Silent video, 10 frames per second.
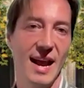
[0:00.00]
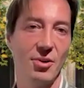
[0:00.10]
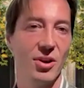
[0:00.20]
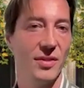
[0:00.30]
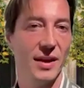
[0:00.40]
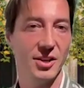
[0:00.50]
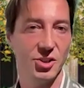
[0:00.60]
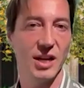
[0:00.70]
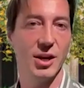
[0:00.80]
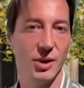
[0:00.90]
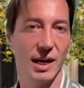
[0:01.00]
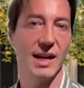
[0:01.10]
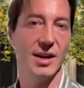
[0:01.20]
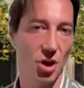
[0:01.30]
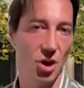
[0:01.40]
How can they
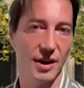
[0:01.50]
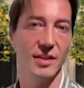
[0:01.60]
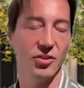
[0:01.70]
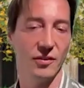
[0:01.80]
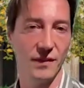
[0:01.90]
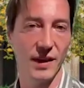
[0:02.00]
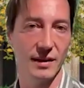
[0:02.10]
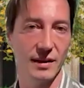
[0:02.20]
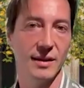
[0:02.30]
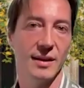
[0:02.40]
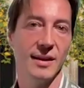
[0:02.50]
genuinely not interfere?